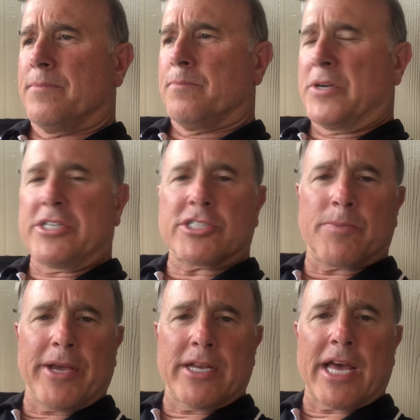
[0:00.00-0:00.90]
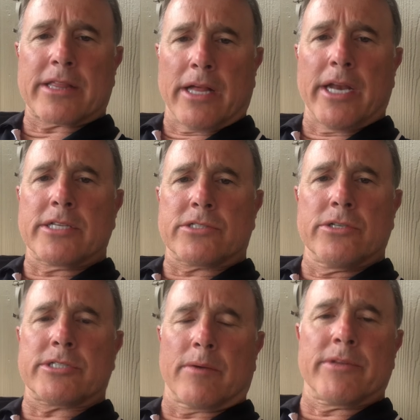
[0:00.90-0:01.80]
participate in athletics, do
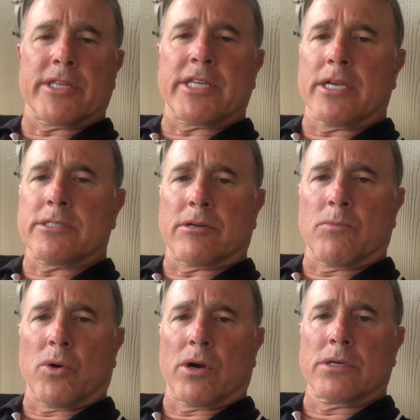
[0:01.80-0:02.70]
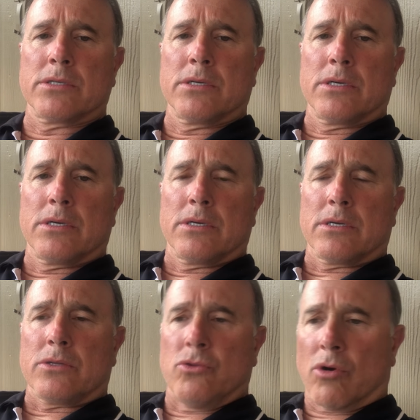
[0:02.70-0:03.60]
some of the things that are more
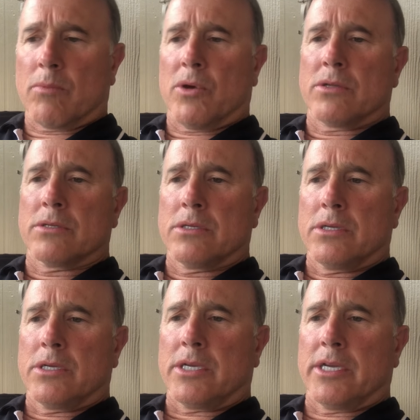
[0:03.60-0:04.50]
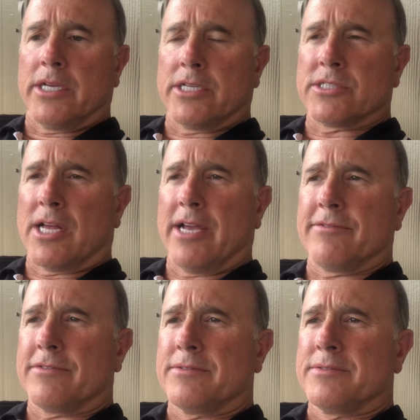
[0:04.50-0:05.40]
normal in his life.